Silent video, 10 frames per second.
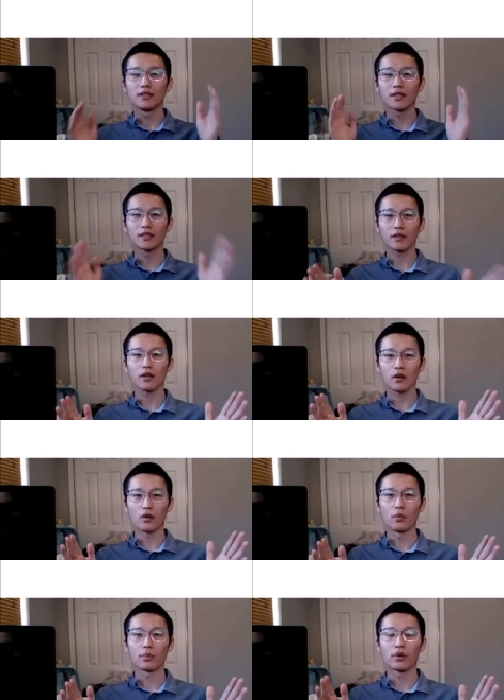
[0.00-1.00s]
Years
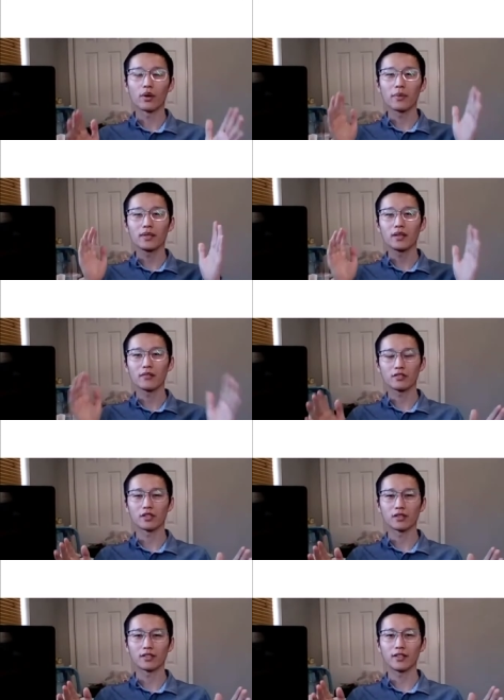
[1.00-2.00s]
ago, primitive
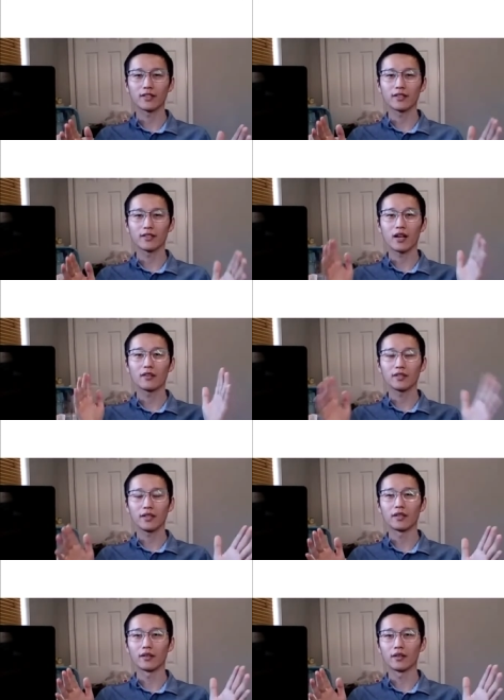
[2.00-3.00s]
societies
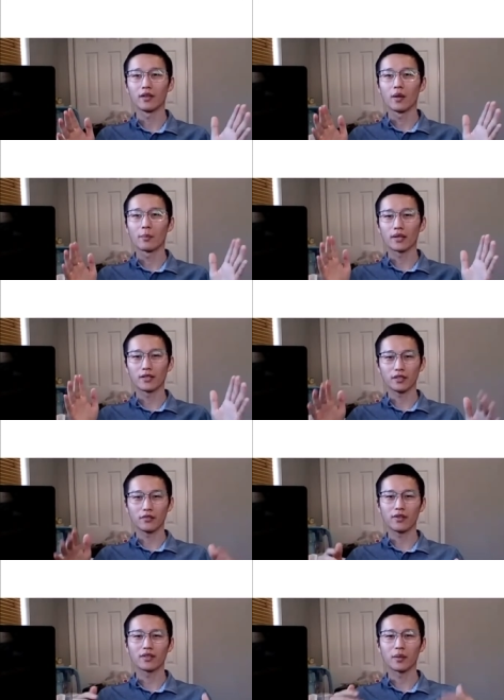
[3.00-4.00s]
hunted, but
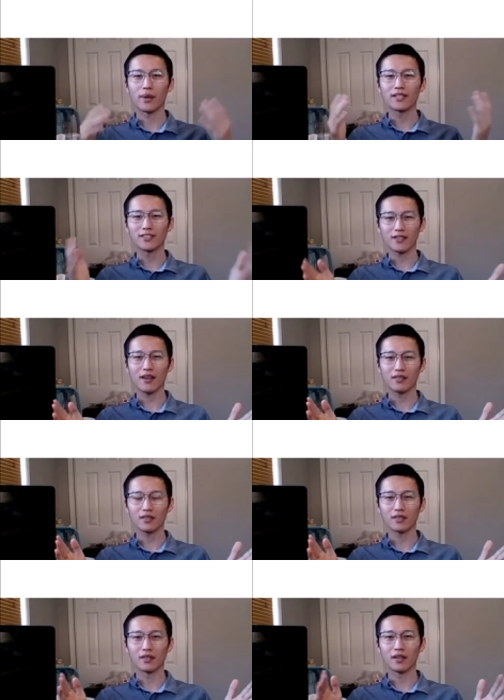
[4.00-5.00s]
even the best
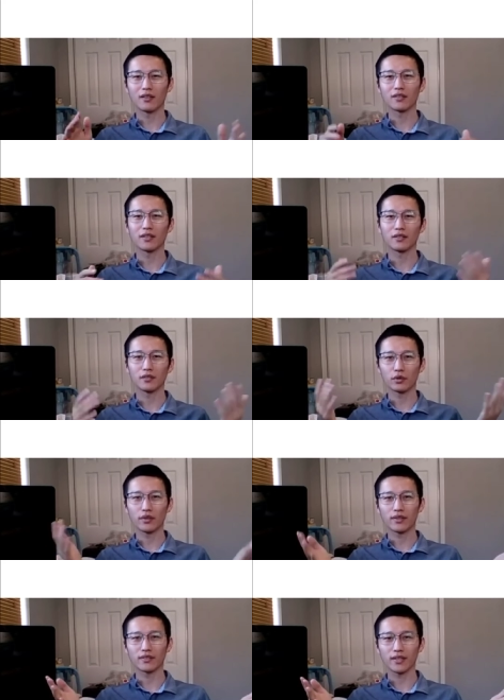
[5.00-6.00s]
hunter hunted
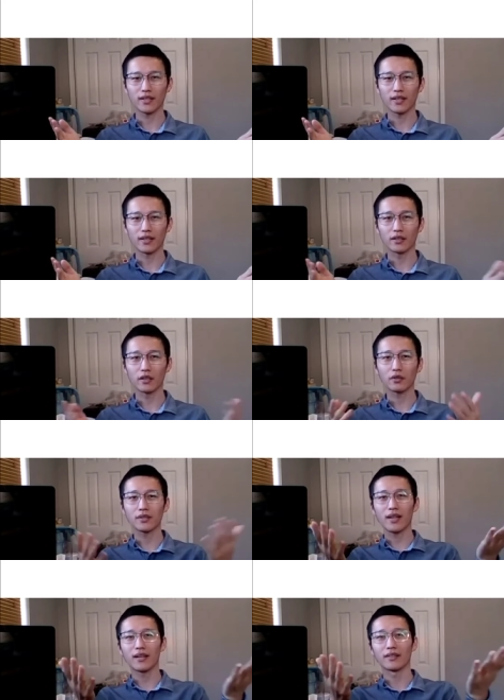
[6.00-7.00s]
during the day, not
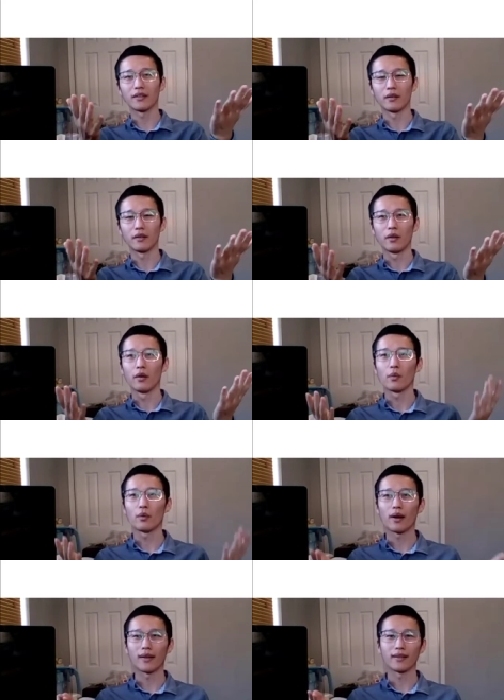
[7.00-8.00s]
night.
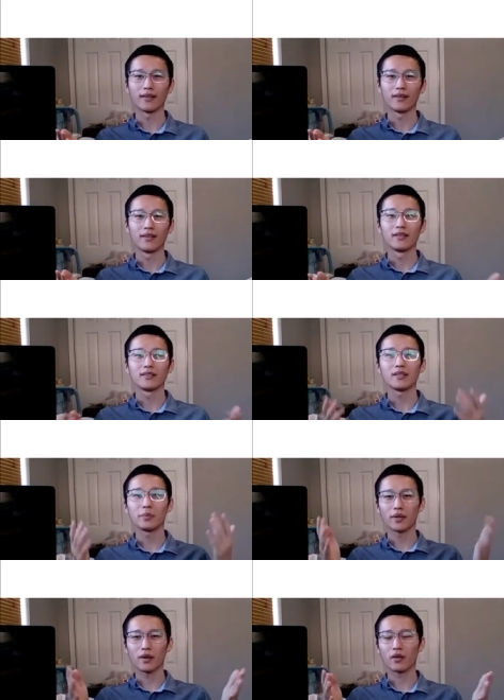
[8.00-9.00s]
Why? That's
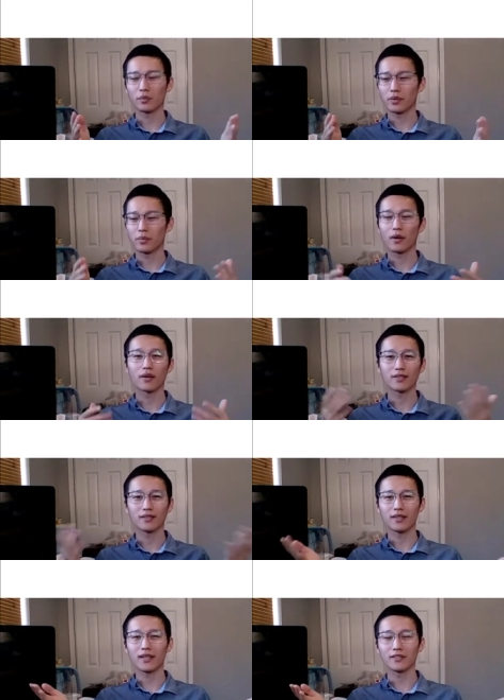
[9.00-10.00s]
because people can
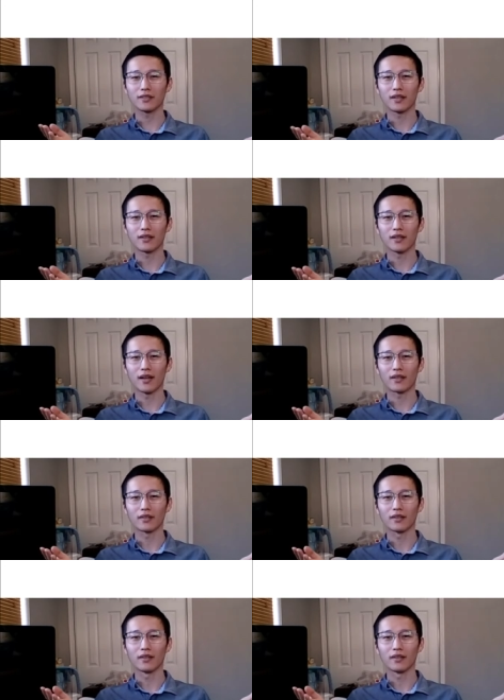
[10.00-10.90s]
see nothing at night